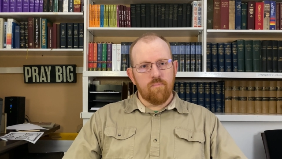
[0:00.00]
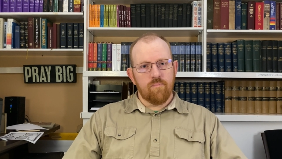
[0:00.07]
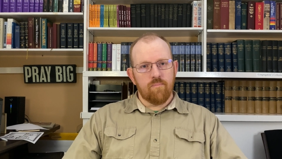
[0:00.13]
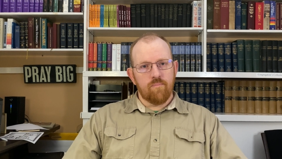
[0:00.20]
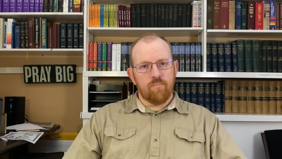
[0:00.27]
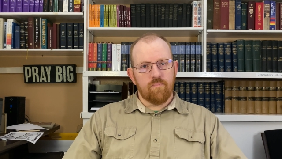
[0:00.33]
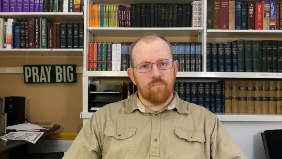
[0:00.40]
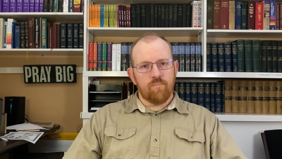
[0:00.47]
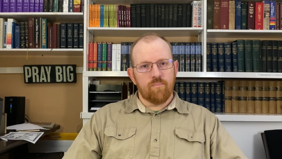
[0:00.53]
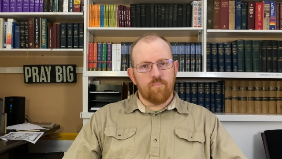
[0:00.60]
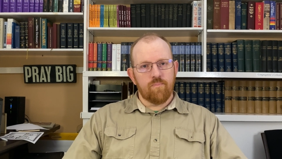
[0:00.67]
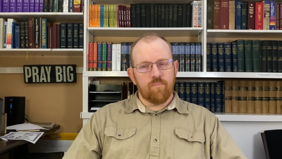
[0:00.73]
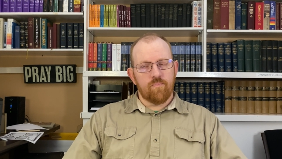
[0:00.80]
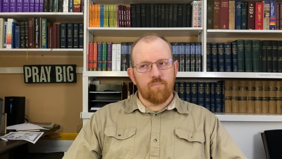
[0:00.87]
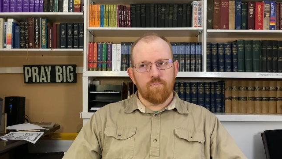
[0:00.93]

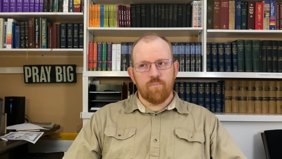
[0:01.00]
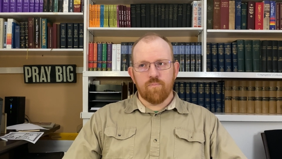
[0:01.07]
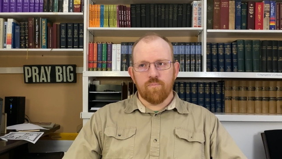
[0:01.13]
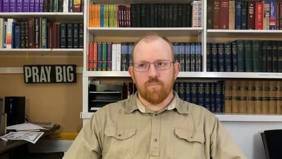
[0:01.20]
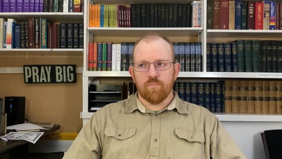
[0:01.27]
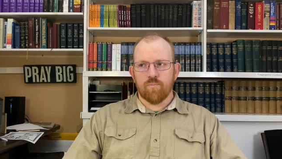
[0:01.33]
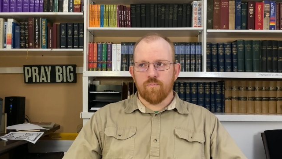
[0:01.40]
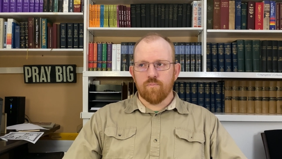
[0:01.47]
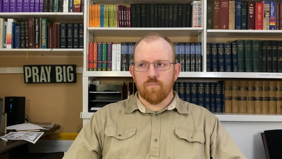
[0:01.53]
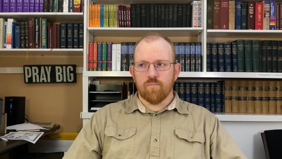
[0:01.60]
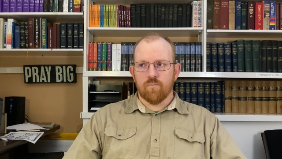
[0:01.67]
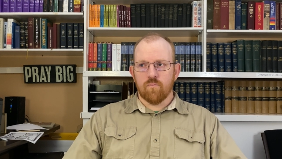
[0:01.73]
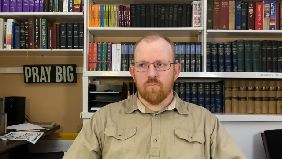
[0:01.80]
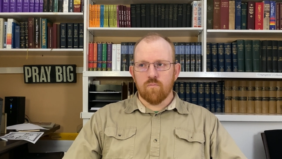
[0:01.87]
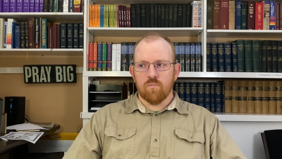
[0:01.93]

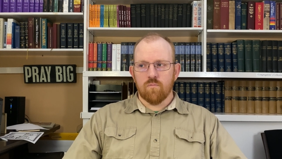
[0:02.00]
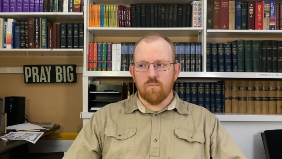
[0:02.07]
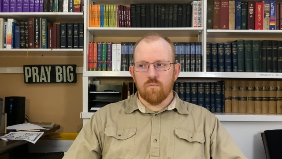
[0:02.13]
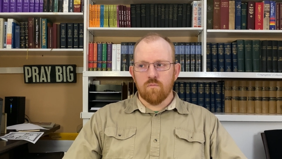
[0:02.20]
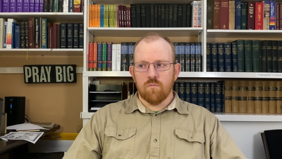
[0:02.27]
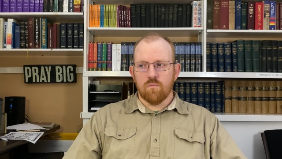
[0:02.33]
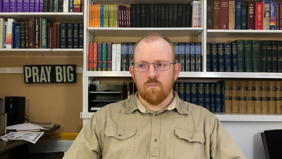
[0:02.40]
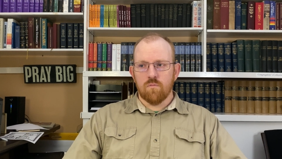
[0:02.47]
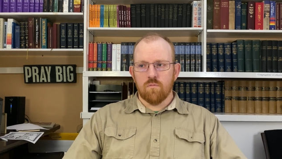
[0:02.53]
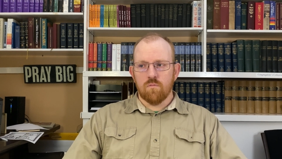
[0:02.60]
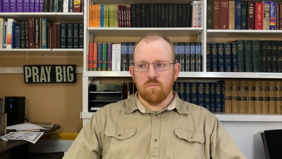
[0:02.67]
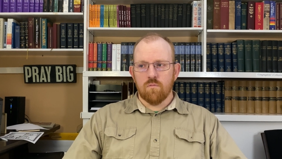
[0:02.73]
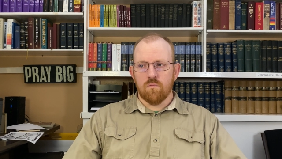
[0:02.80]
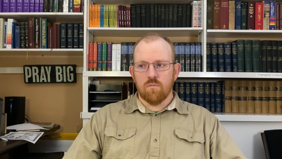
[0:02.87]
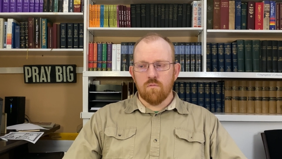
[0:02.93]

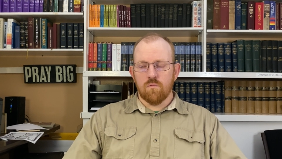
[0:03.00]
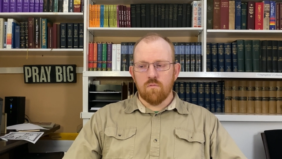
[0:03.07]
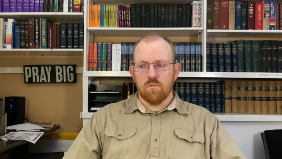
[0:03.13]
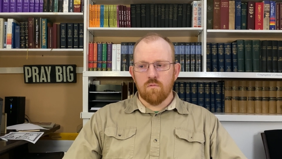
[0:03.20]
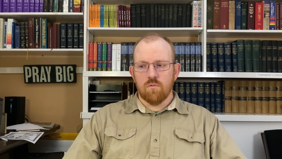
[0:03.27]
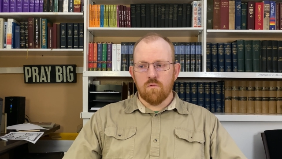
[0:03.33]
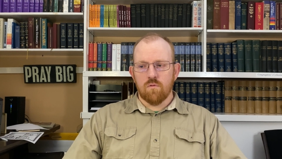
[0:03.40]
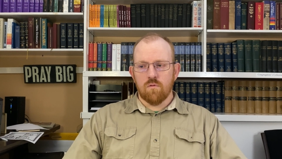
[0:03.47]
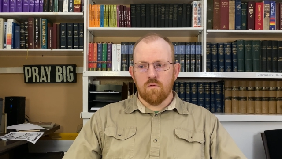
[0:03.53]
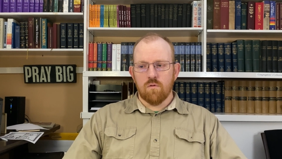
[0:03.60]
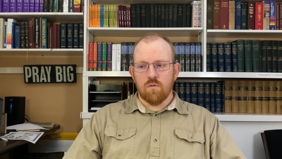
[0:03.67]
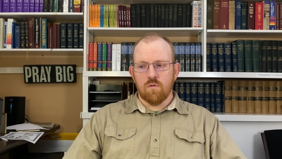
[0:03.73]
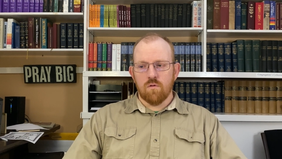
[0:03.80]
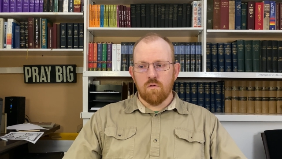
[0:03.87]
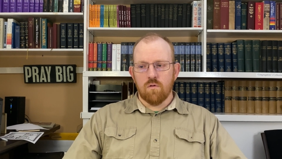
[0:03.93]

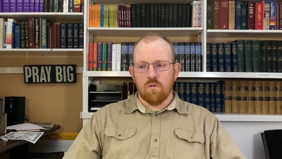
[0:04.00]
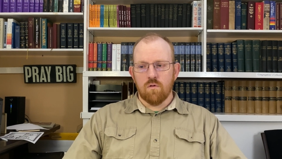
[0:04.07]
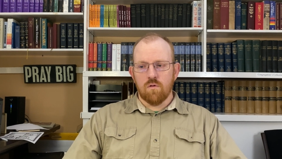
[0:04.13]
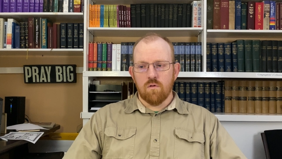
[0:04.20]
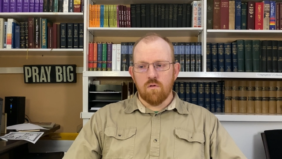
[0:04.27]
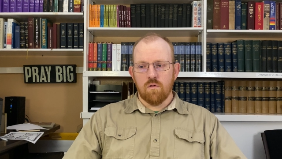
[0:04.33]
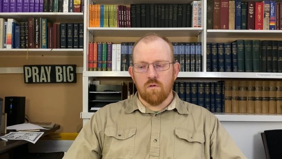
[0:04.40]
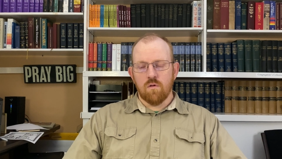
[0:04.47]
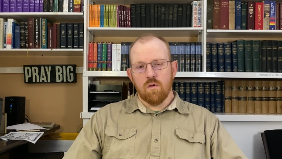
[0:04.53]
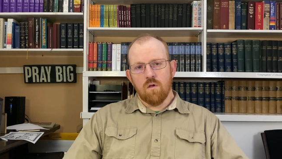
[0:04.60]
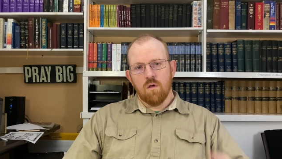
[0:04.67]
Nobody speaks.